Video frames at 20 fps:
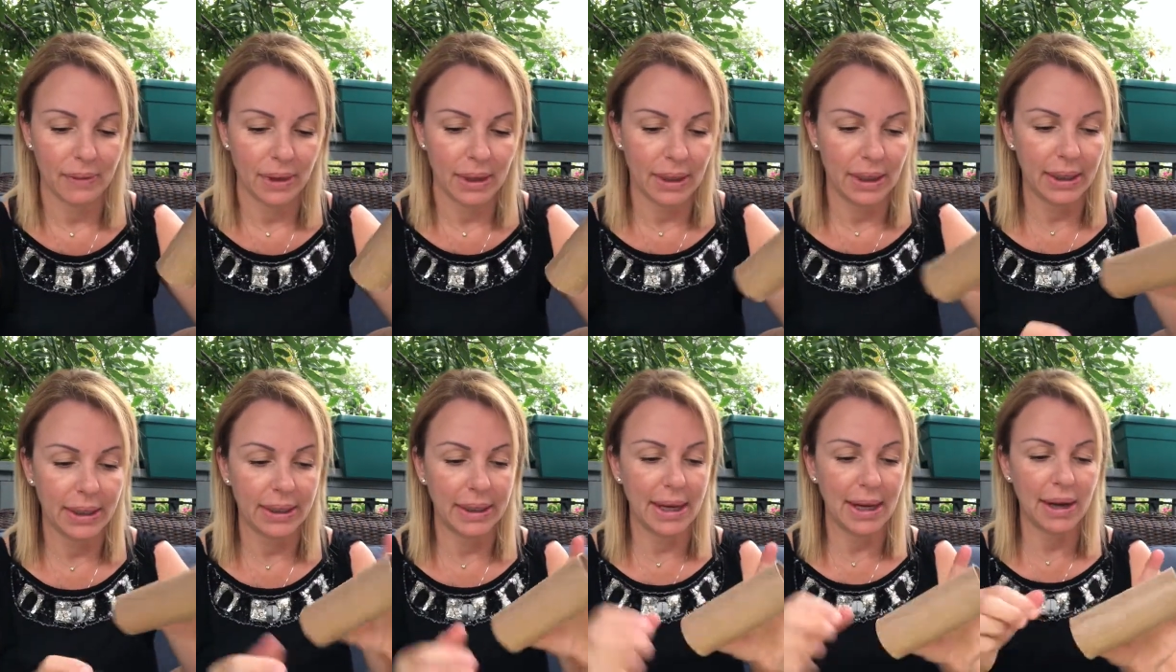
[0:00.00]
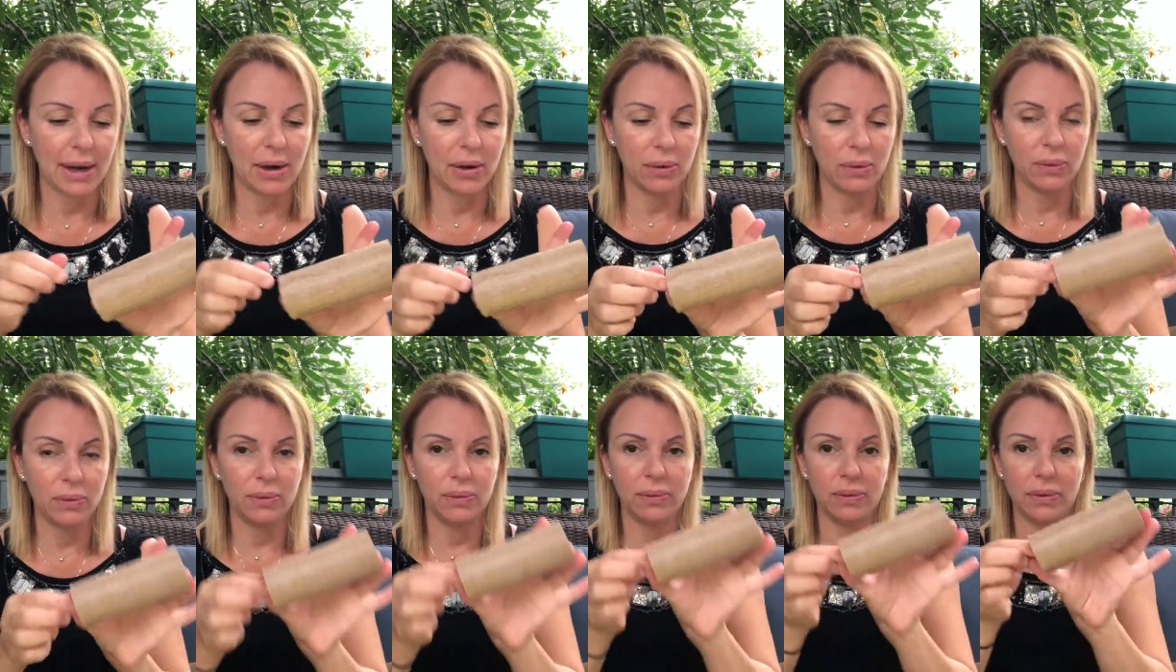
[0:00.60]
And now
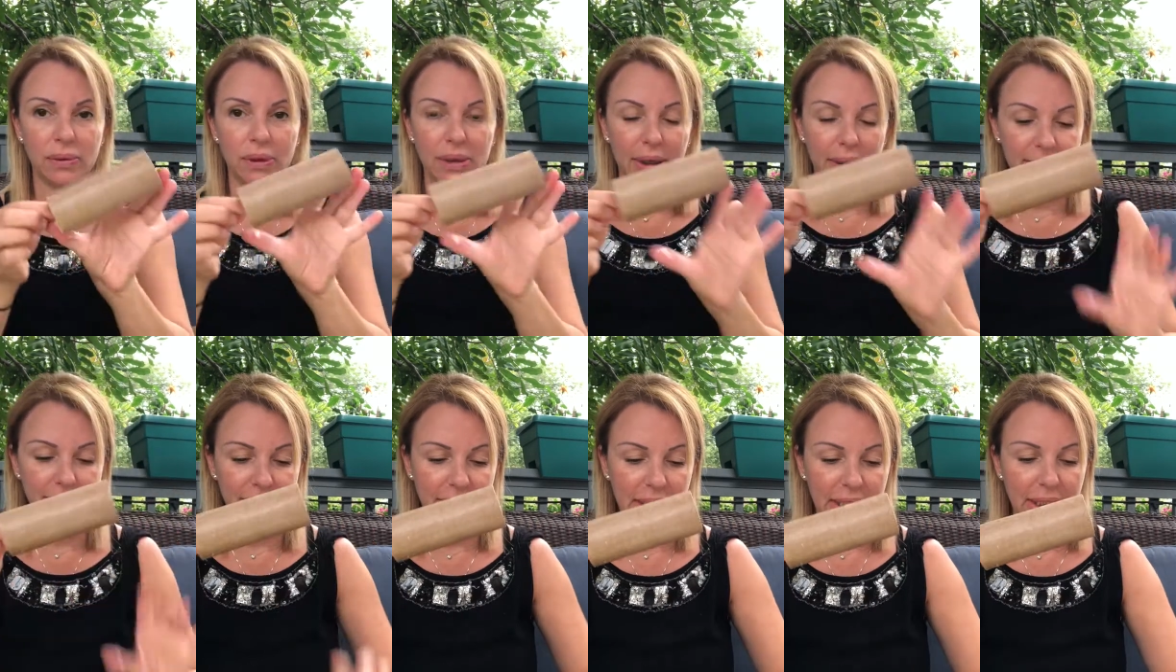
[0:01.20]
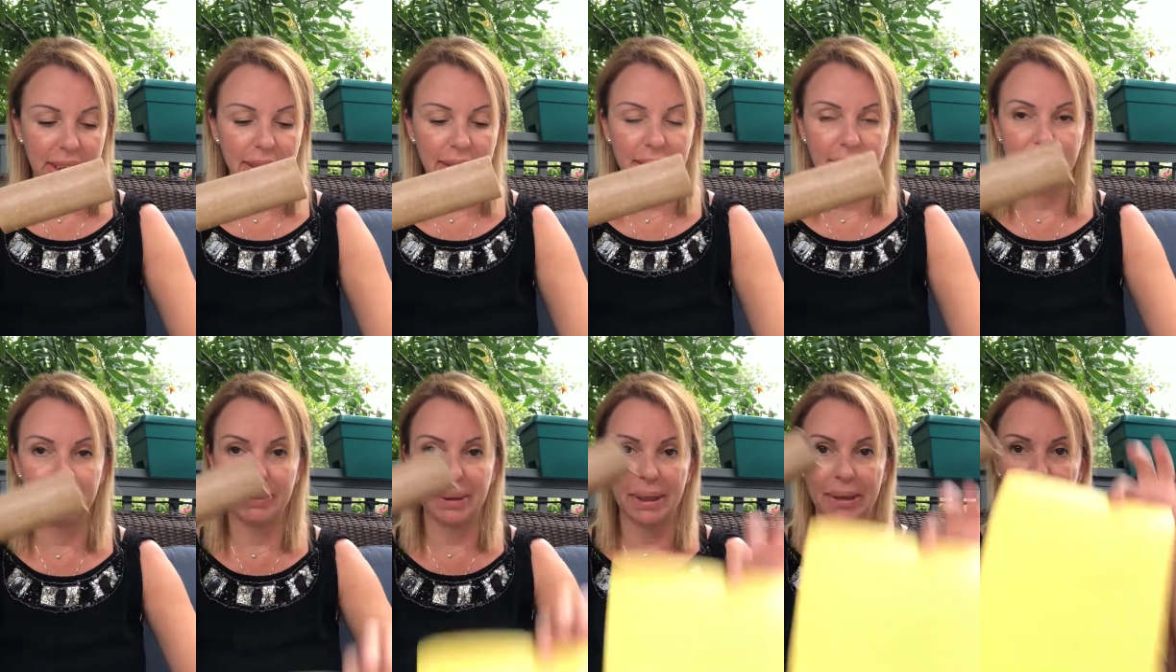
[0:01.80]
I'm taking the
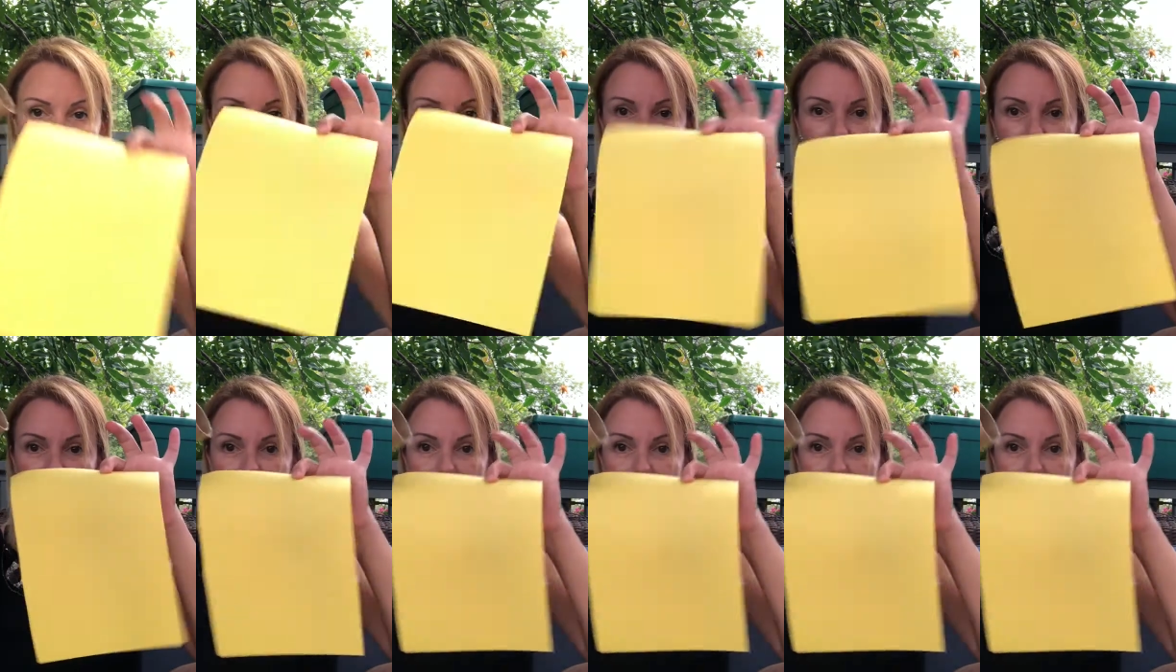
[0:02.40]
paper